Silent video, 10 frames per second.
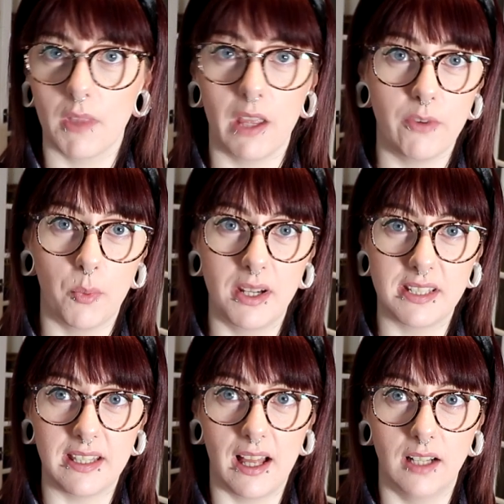if you want to
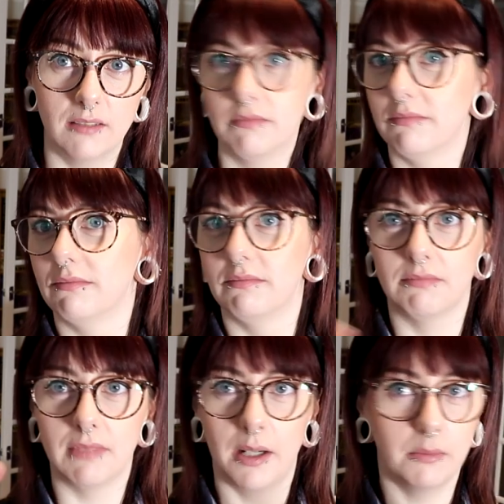see that,
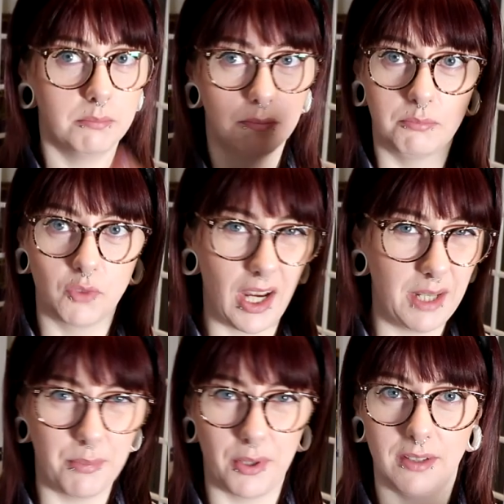I'll try
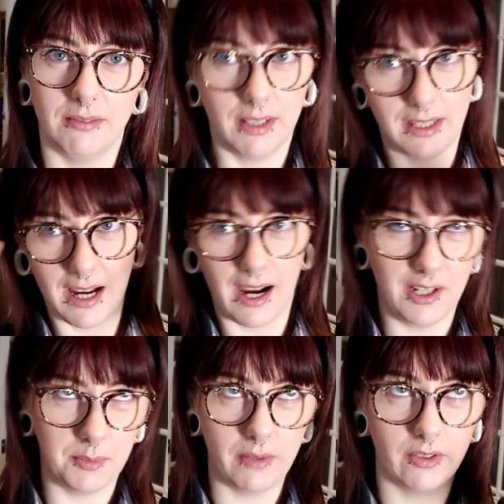and put it in the eye
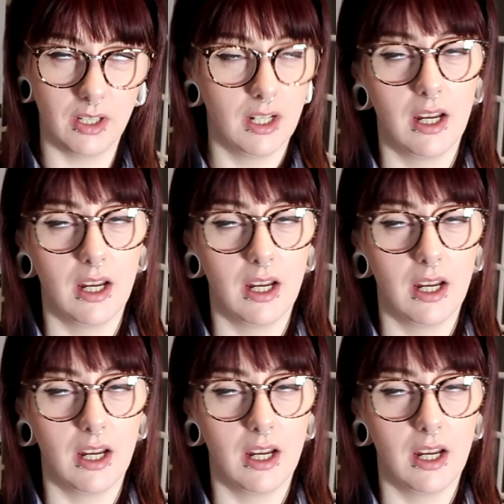or whatever.